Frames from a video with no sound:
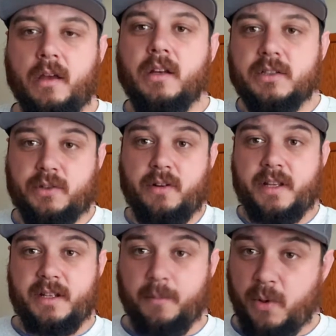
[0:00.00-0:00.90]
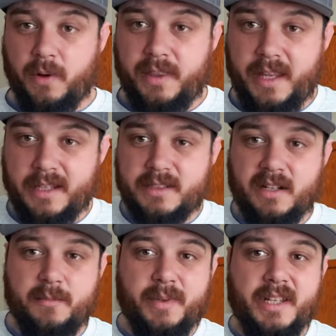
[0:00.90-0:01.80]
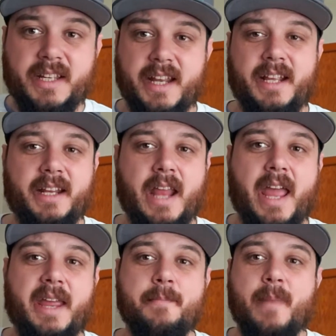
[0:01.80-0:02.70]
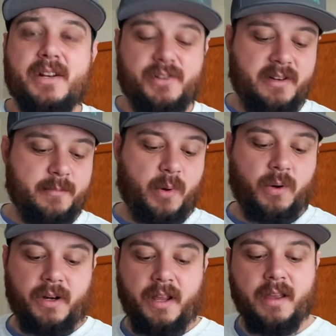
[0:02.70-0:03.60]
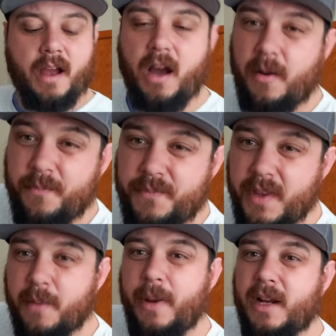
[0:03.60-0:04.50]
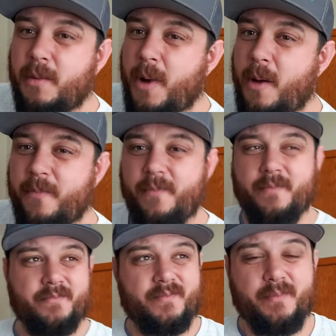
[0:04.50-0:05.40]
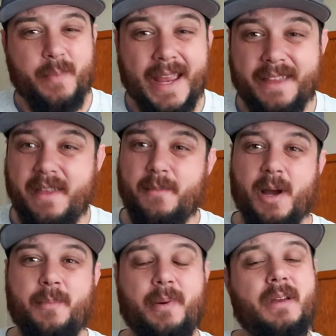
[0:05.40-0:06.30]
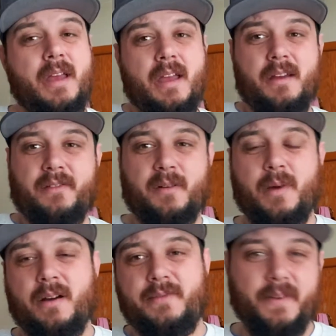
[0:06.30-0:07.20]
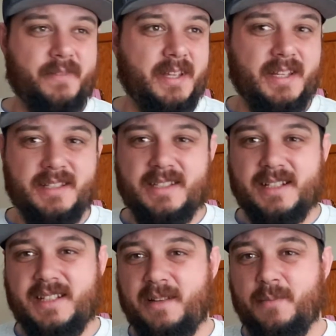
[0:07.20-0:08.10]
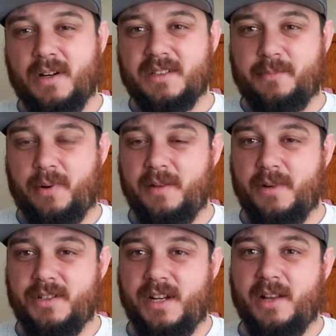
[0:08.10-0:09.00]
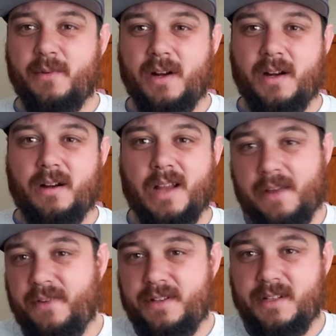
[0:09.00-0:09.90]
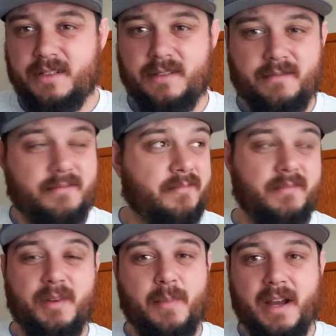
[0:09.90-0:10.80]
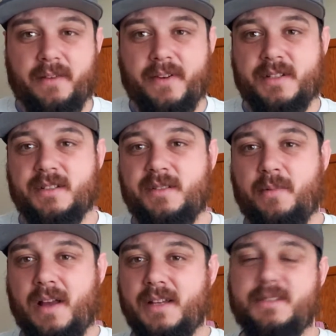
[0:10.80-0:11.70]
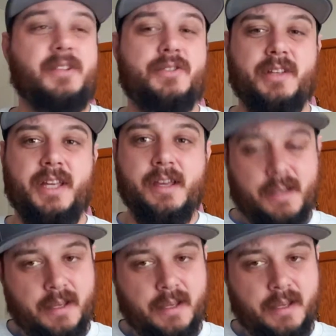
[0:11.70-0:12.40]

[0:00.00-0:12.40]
So really, the number one thing is going to be getting a measuring board. You can pick them up for about $15-16 pretty much anywhere at you buy your fishing supplies usually.